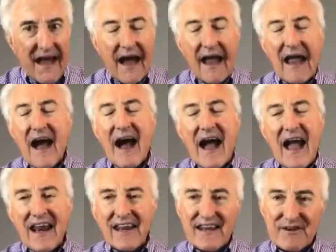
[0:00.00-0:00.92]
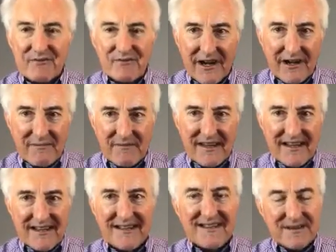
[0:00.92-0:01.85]
I highly
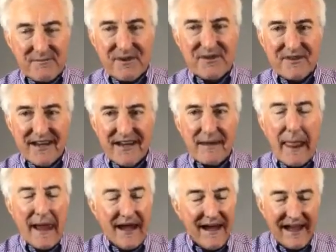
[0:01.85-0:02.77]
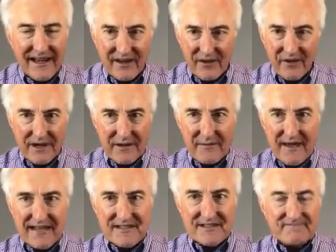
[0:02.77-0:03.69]
recommend the movie I Can Only
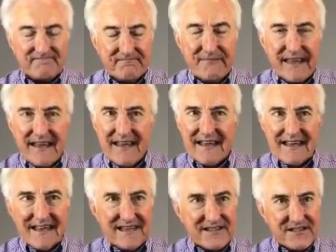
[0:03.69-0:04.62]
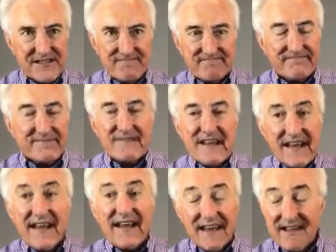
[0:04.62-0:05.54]
Imagine it's
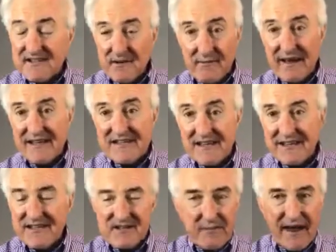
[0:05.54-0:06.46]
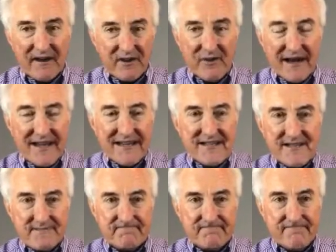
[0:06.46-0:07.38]
it's amazing. It's about
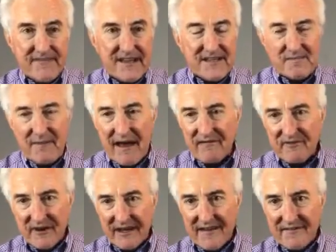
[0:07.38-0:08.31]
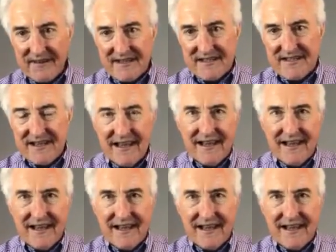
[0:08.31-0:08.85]
grace. It's about forgiveness.